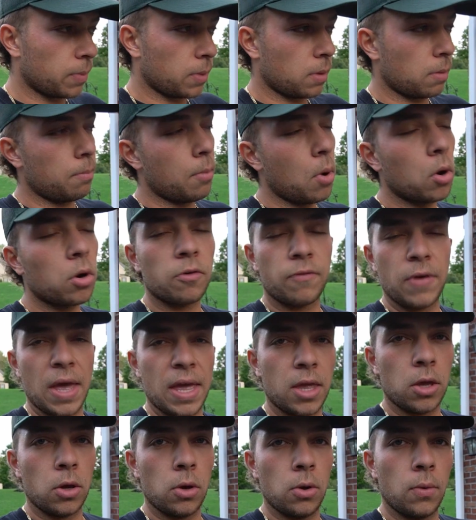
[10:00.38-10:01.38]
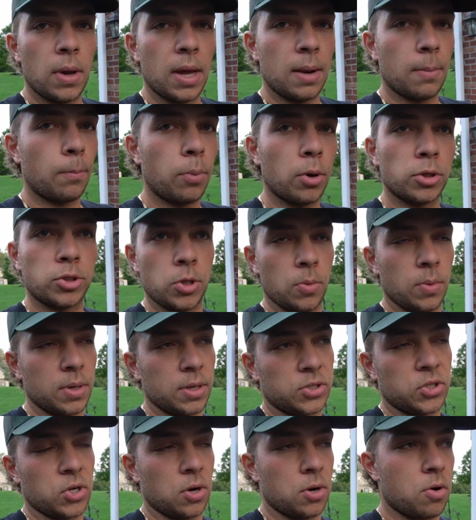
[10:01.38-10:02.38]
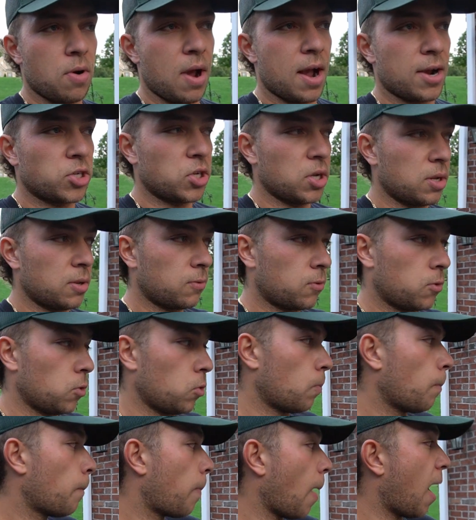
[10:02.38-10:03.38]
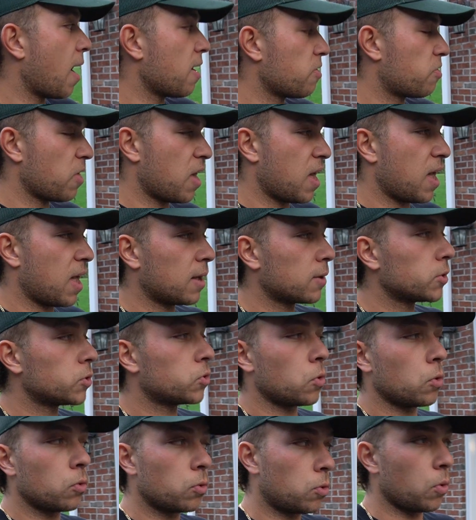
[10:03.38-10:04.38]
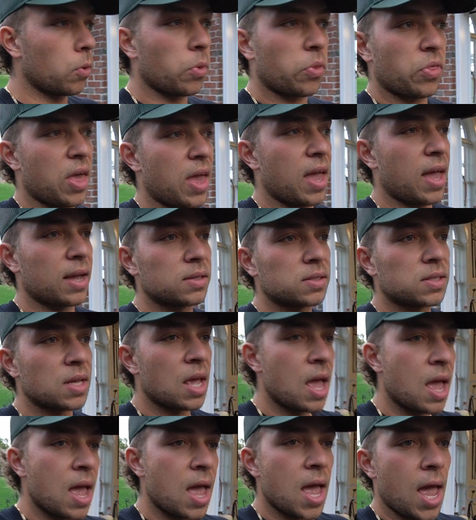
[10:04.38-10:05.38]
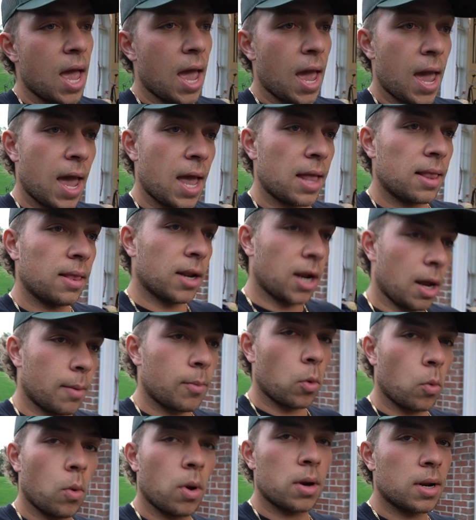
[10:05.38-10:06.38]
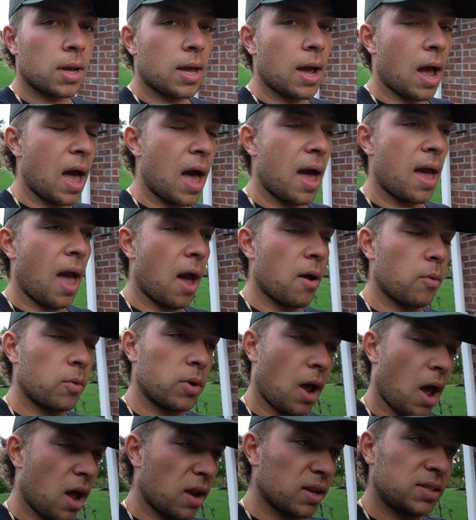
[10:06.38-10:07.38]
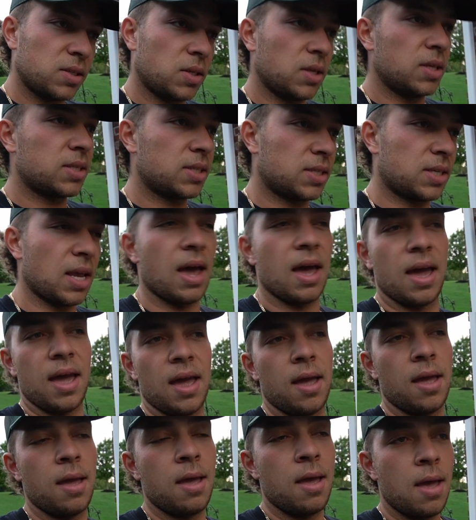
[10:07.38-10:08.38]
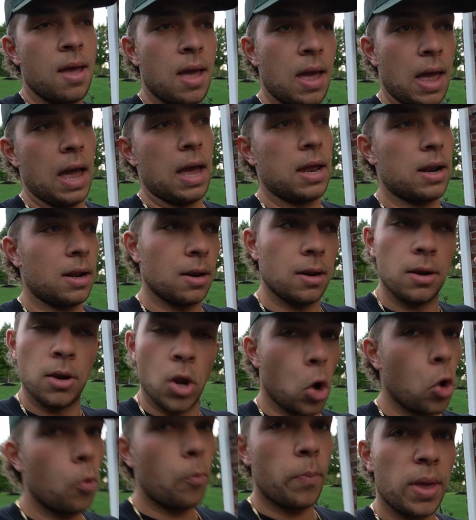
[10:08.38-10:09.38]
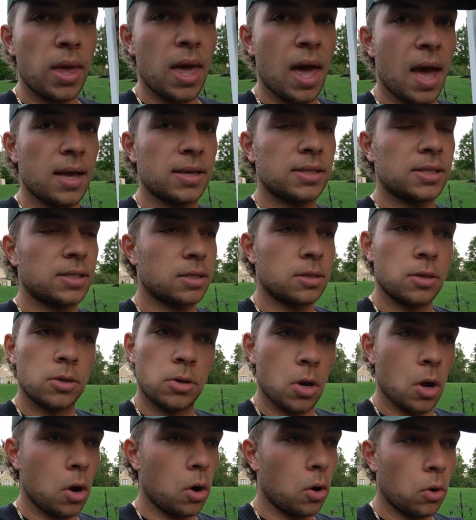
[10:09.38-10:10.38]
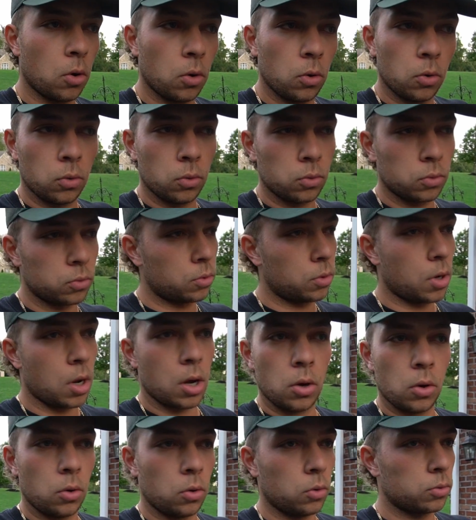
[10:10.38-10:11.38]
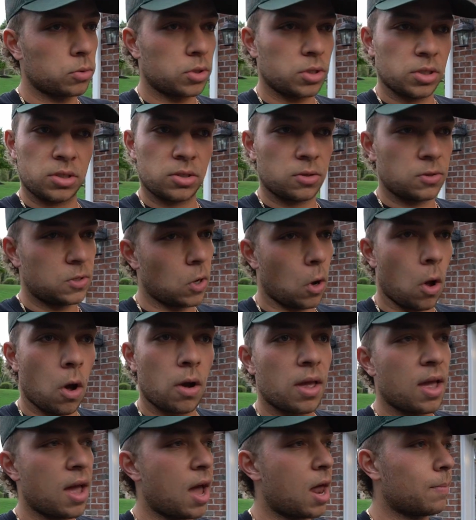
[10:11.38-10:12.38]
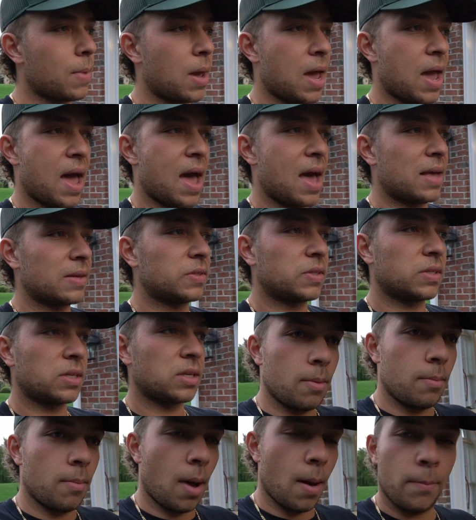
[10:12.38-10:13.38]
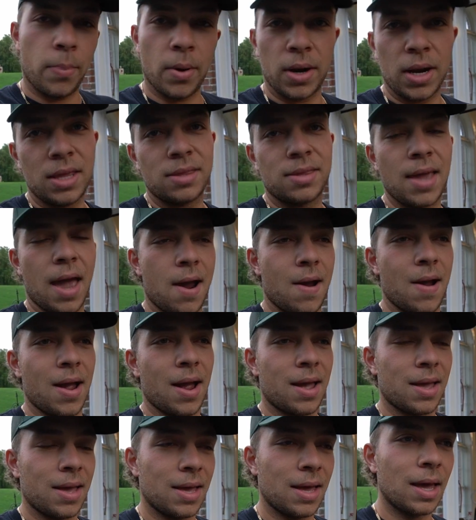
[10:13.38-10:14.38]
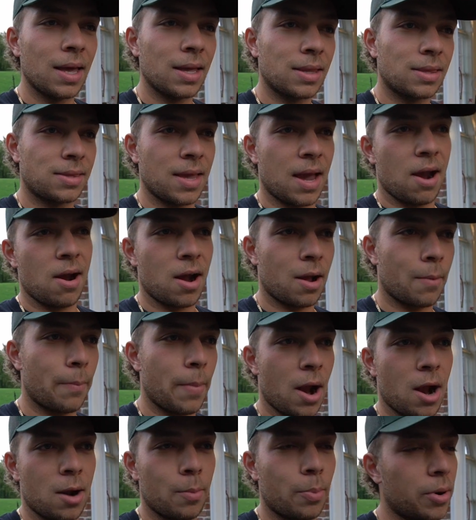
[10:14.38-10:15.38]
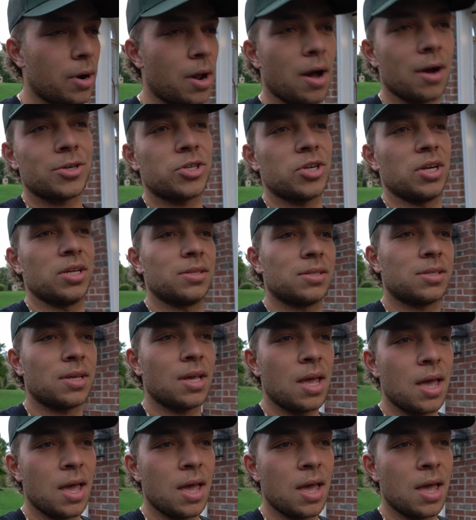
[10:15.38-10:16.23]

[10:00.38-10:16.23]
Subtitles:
motivate you and put you in a certain direction to buy things, to do things. And the number one guy I would honestly say, and no BS, no just talking out of my ass, my buddy Derek Barron Productions.